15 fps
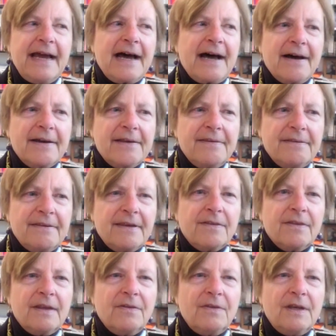I
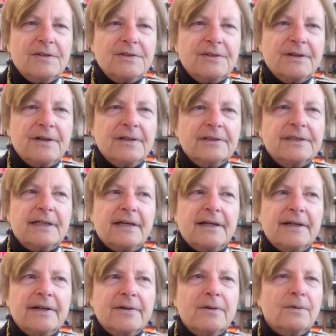think the assault
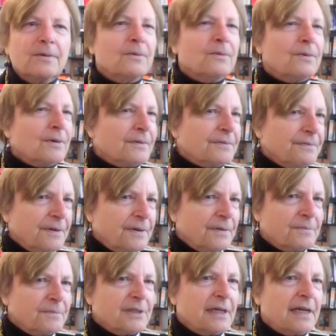on law
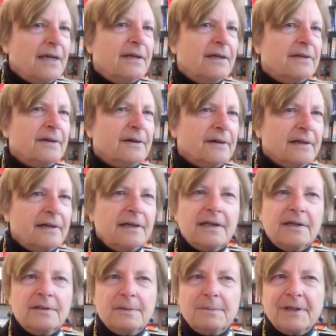firms and on an
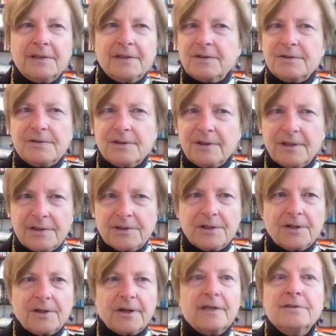independent
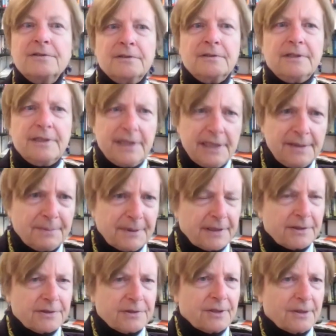judiciary is deeply
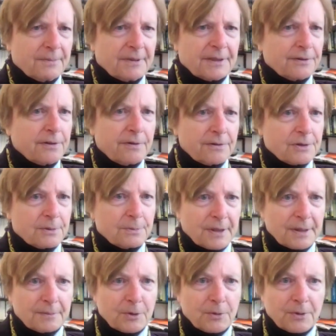disturbing to the
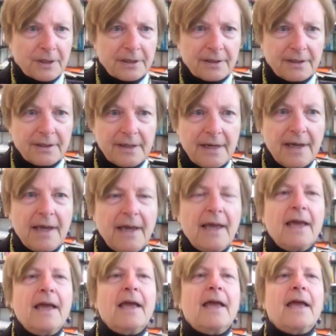Supreme Court.
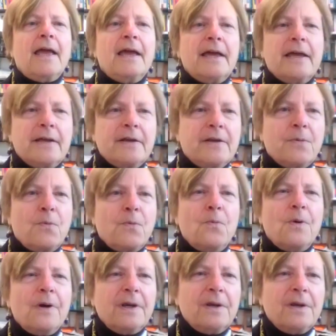And what